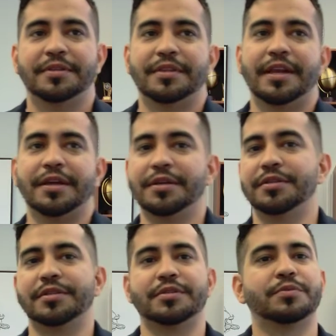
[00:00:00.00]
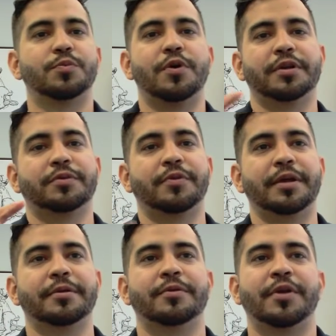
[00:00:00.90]
that I could have just walked
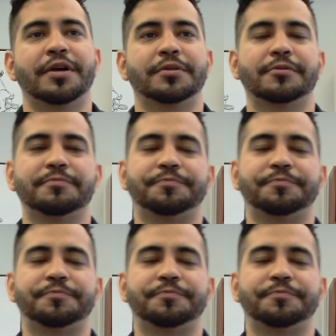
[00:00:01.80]
right around.